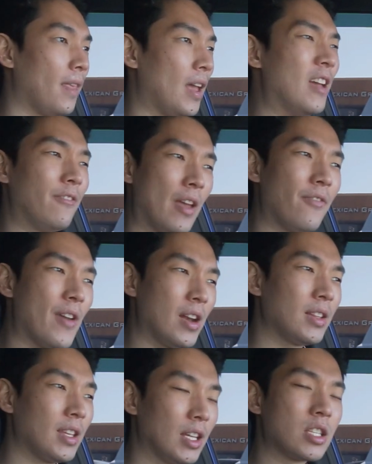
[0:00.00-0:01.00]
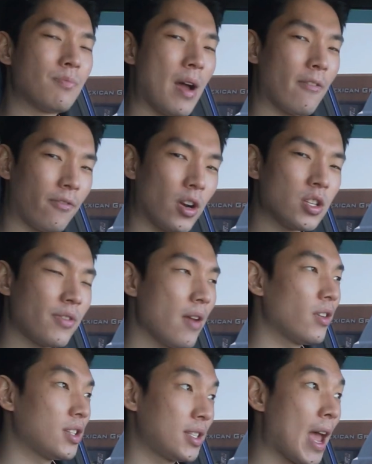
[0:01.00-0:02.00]
If anything, it's my first
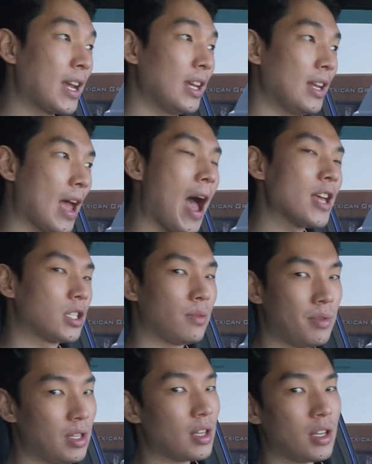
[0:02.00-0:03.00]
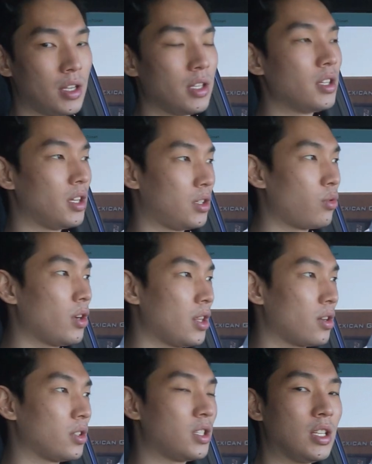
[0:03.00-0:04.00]
favorite. Second, it has to be the
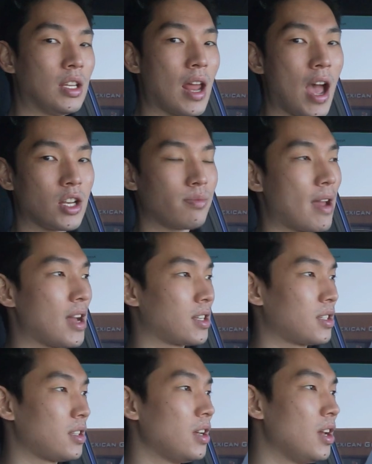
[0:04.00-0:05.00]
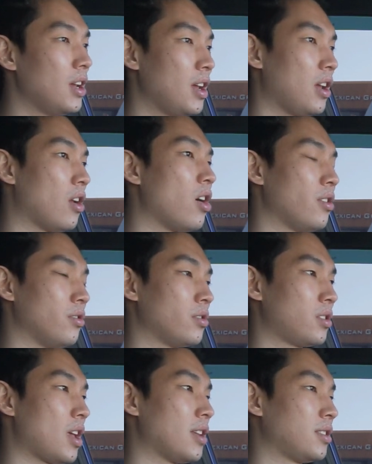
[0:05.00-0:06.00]
2013 hatchbacks and all
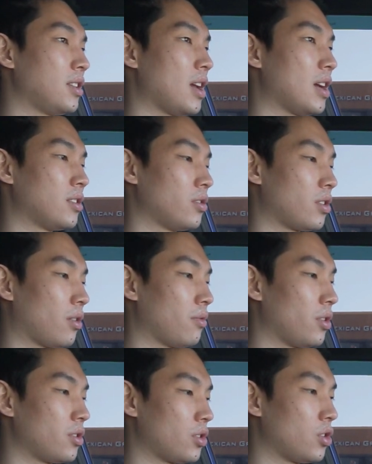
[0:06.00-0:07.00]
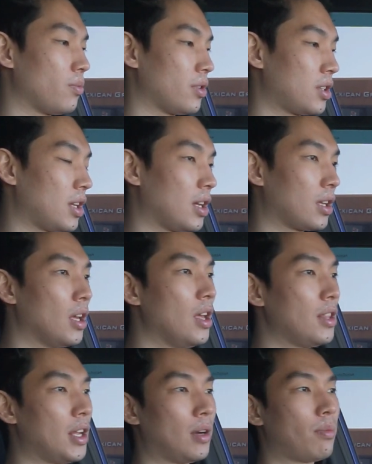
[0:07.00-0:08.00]
those STIs. Those are super sick.
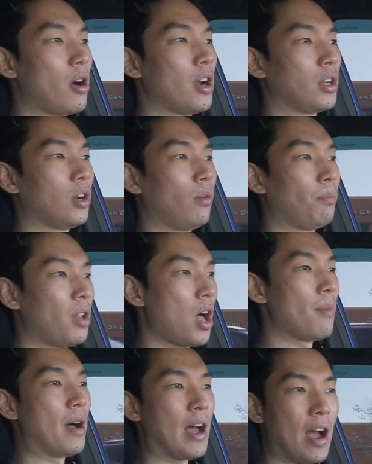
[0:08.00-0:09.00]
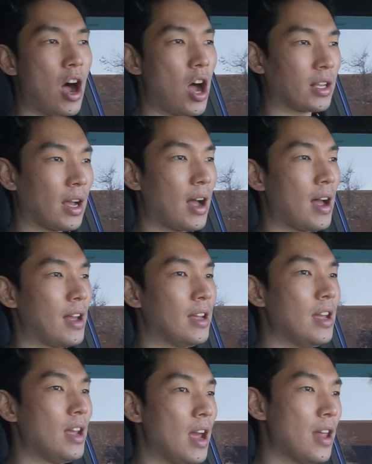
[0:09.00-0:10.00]
Then I'll probably go Blah by
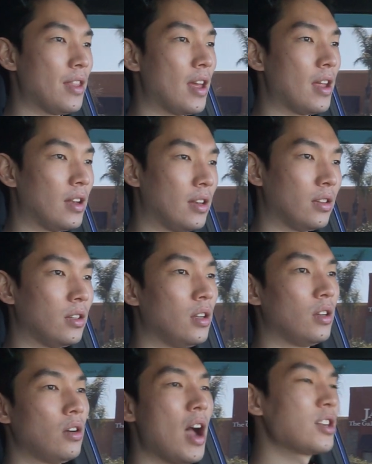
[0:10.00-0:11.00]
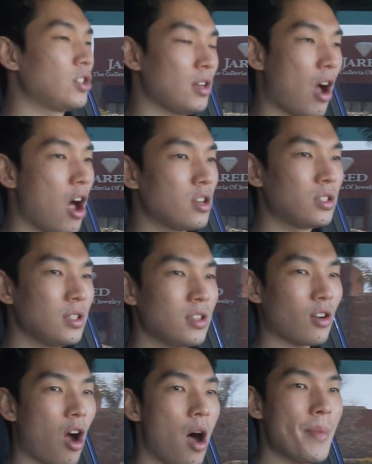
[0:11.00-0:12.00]
Hawkeye, and then actually honestly
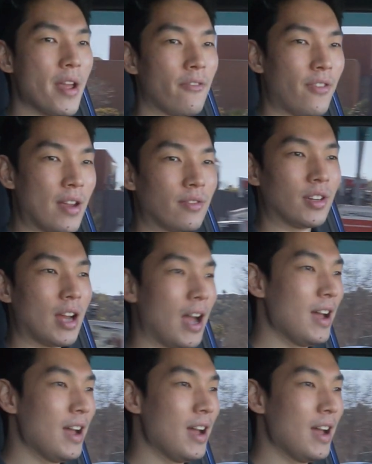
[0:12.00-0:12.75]
they're all my favorite.